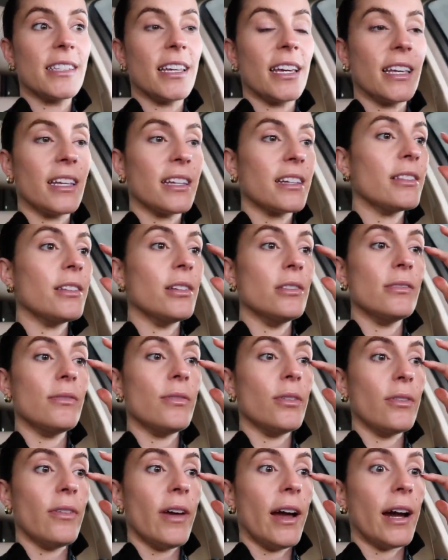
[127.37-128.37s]
Like, those of
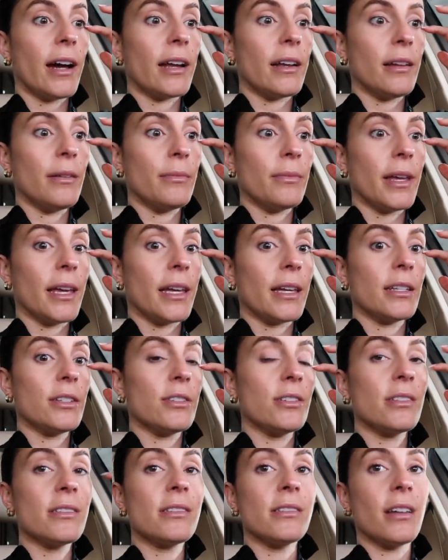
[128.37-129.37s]
you who've had them, like,
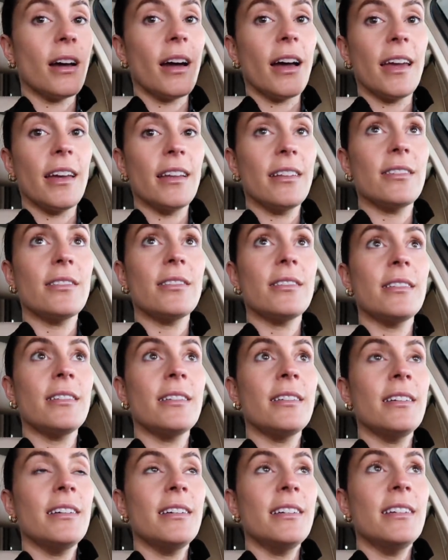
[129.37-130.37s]
it's just not,
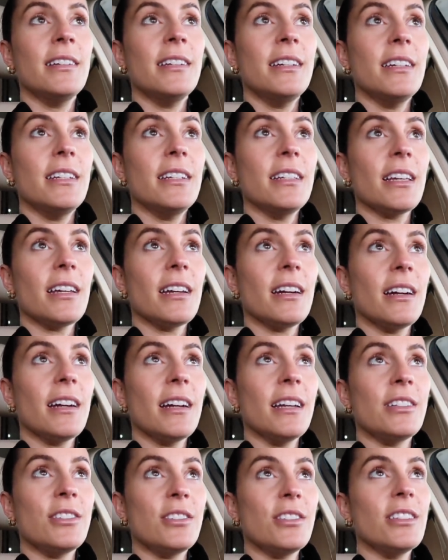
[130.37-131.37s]

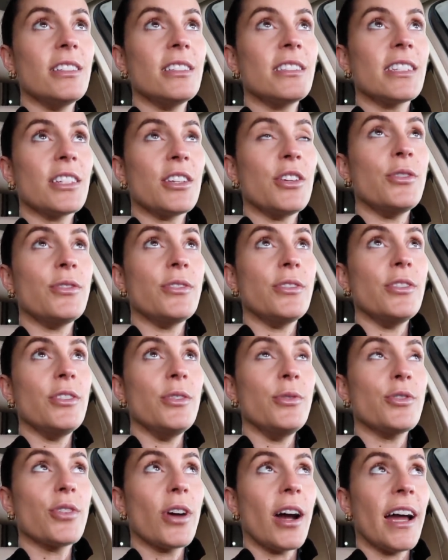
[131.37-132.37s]
it's like you,
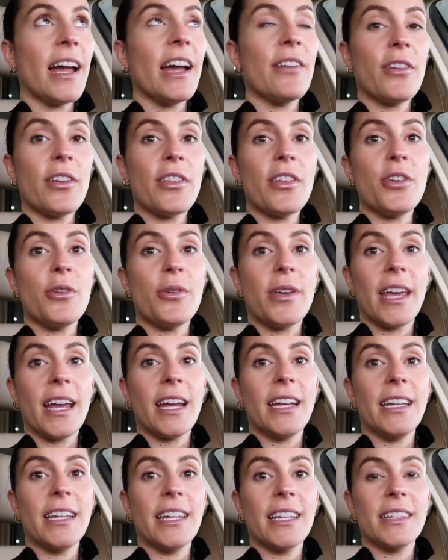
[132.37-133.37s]
you try everything you
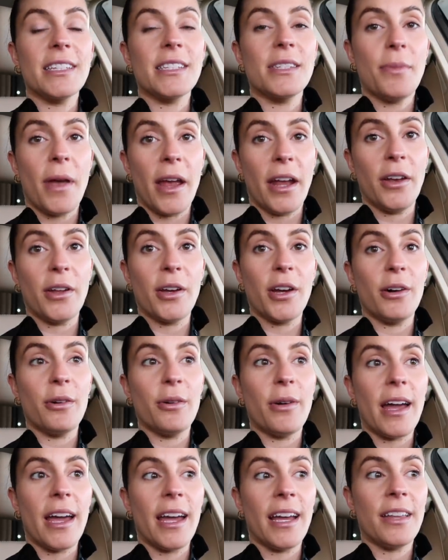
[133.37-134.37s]
can to get this pain to go
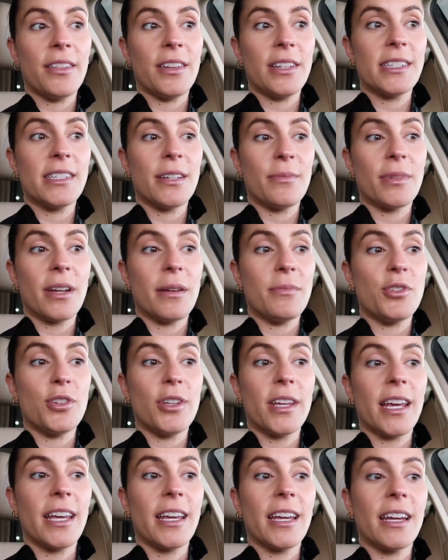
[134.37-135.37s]
away and then sometimes you
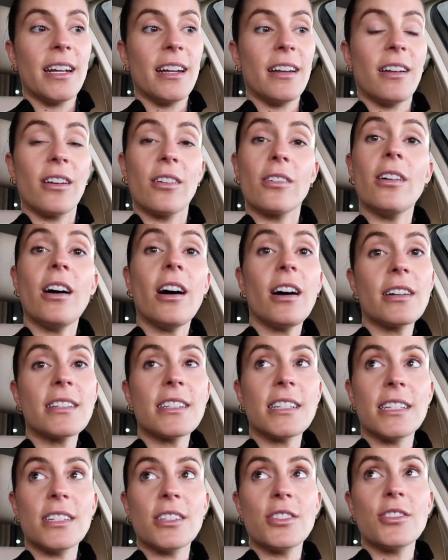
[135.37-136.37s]
can't get it unclogged
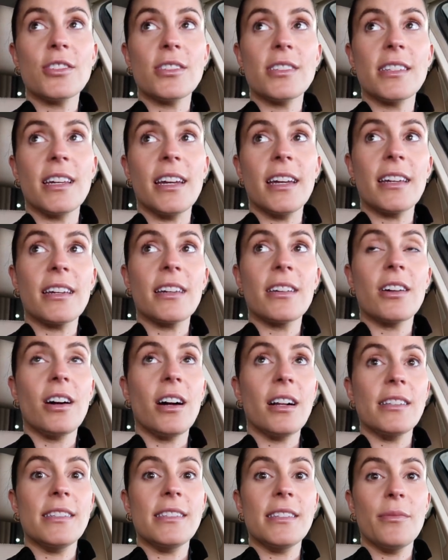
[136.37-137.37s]
and it's just like
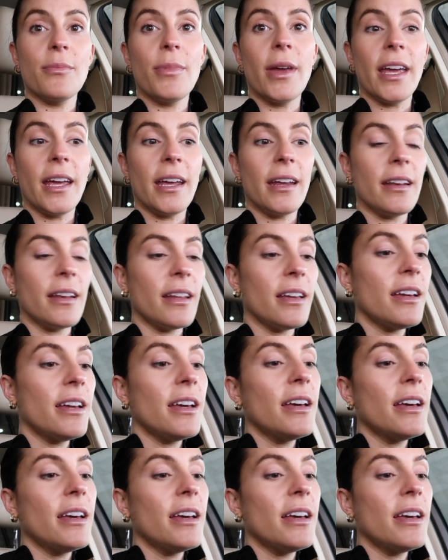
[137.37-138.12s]
constant pain.